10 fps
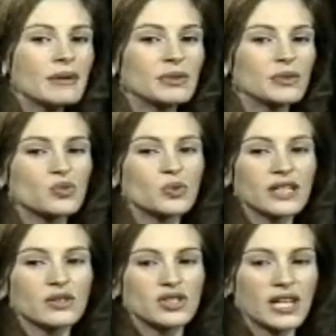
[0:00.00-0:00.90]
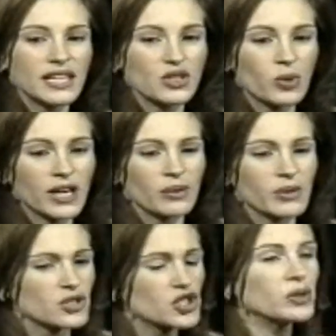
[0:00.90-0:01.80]
coming, but it was one of those days
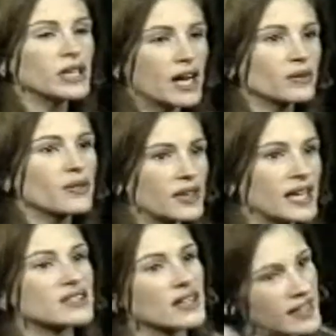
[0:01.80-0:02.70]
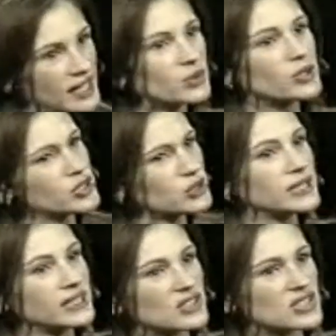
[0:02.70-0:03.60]
where we were shooting other things and then we were
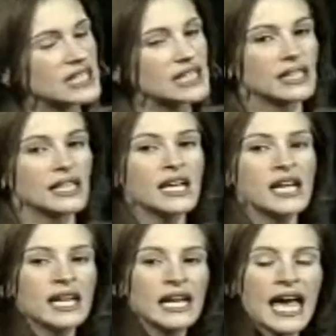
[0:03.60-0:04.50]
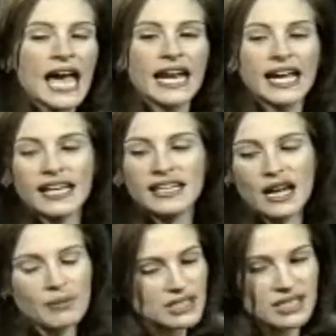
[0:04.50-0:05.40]
doing this scene and and I had
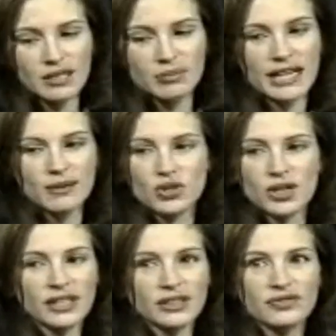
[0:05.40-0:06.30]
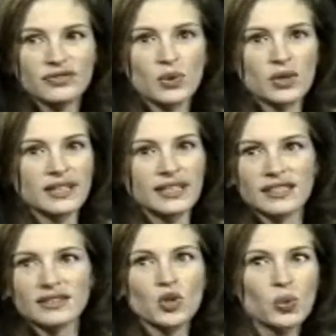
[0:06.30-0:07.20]
come into the makeup trailer for
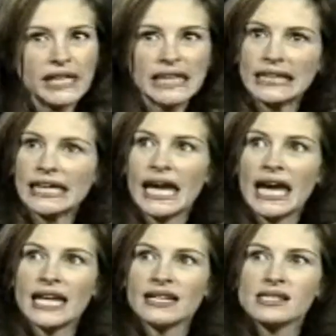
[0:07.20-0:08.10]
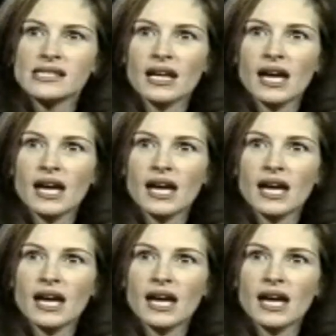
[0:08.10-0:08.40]
a tweak and